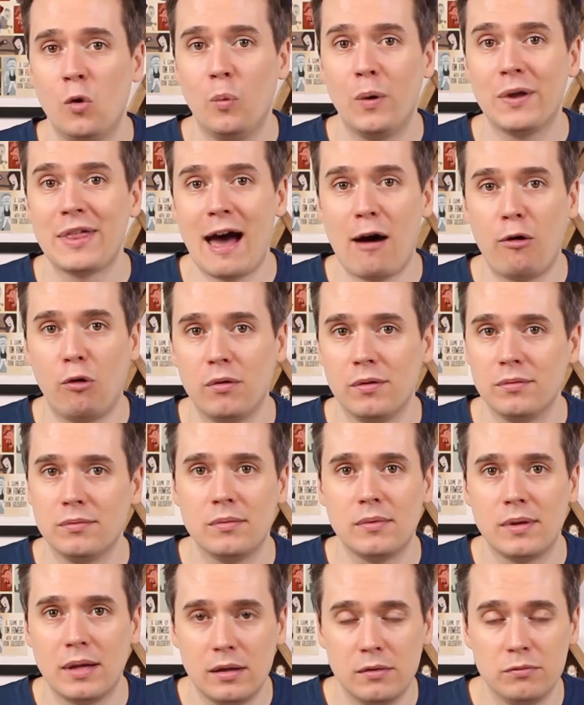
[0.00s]
without
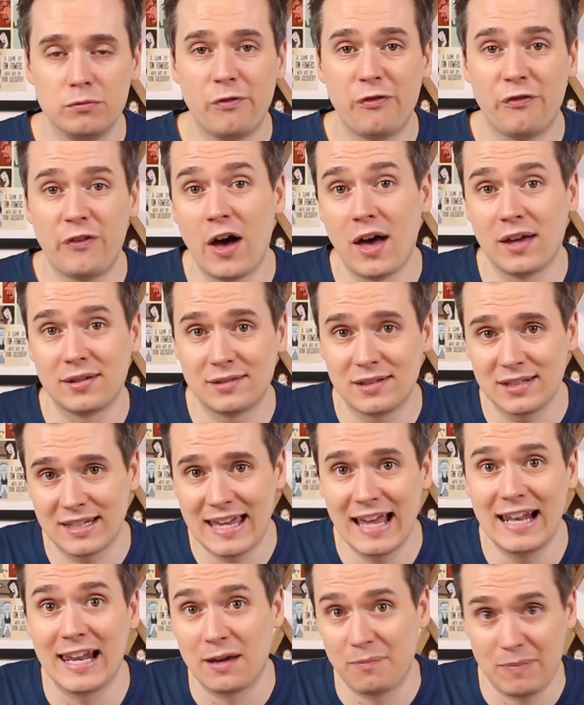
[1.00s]
first
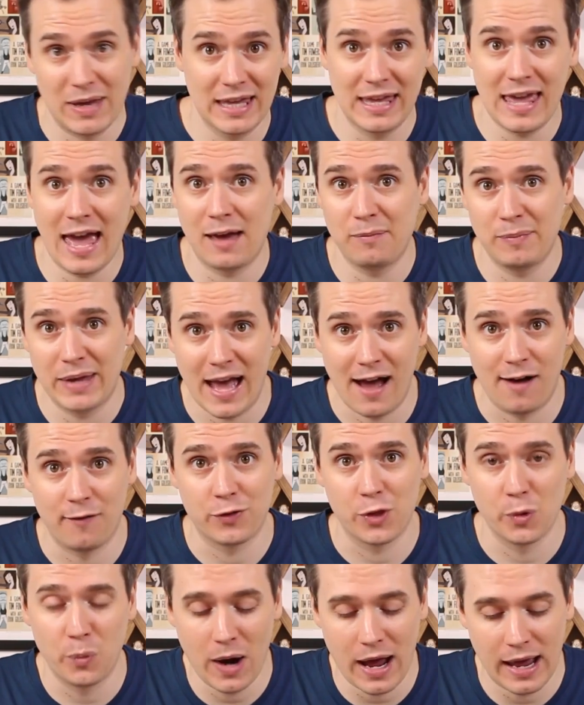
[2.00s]
killing me, getting me out of
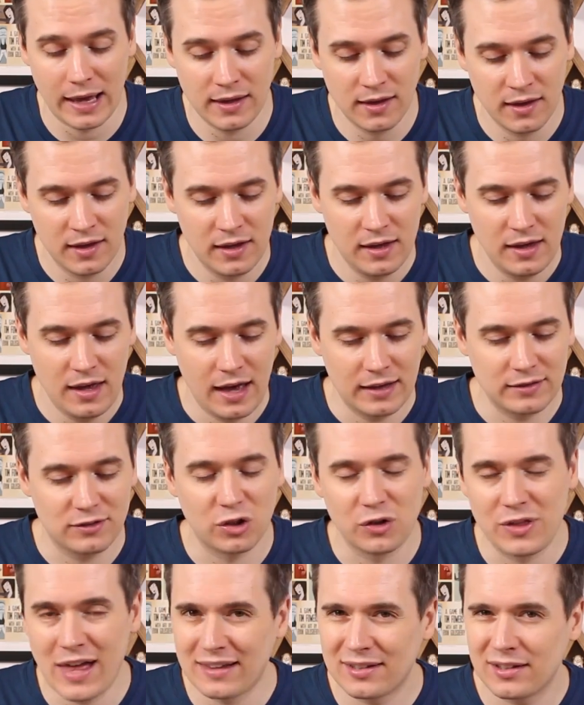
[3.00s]
the way. And
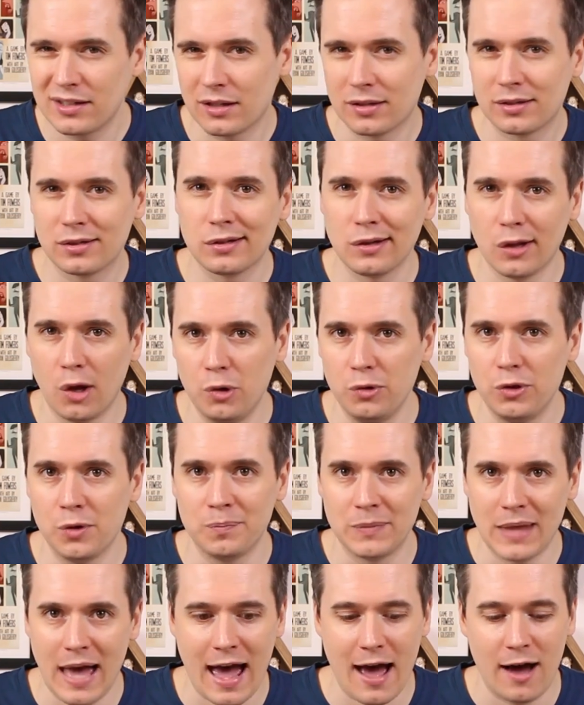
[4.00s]
so that's going to slow
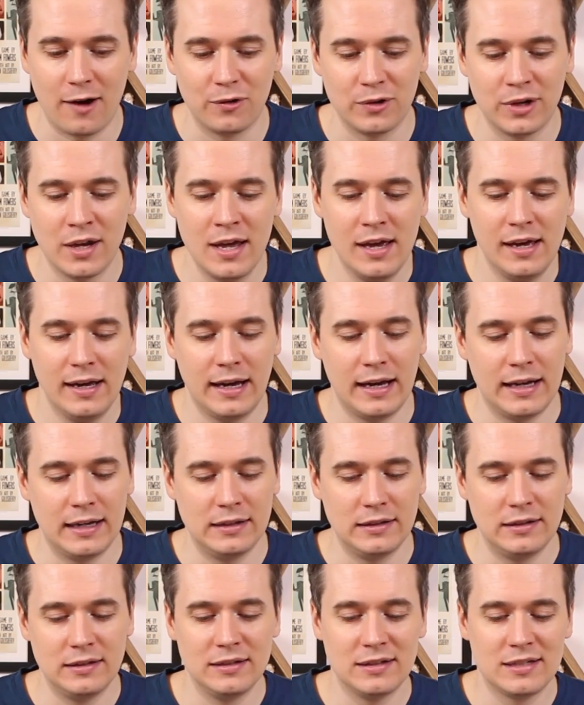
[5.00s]
them down,
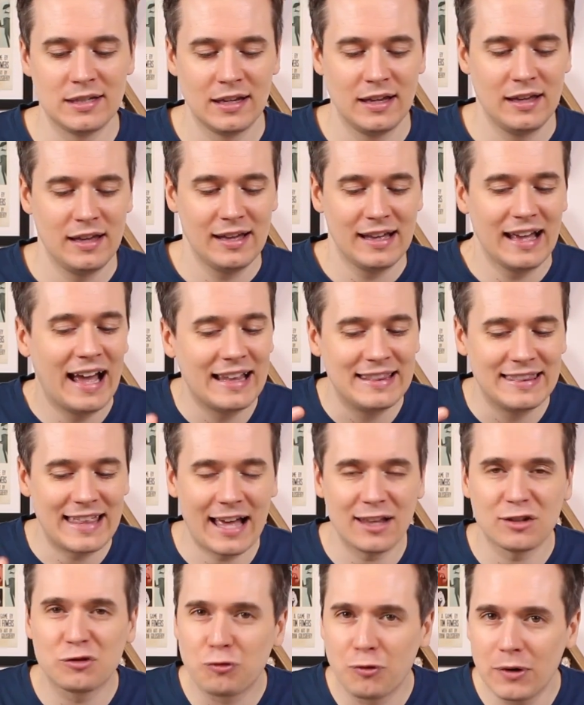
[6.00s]
and And
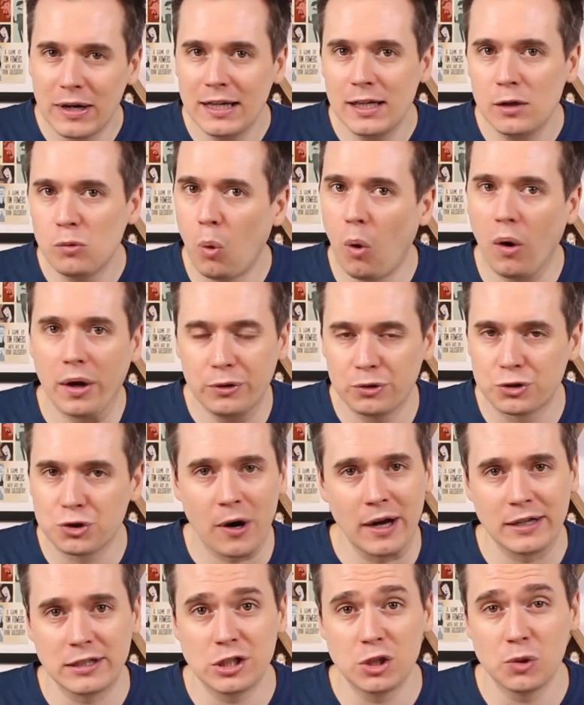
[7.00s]
that's really what you're
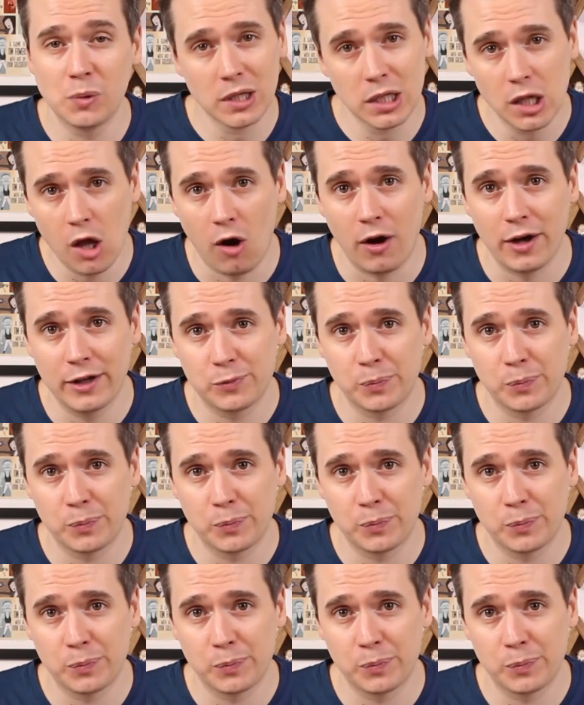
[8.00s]
trying to do a lot as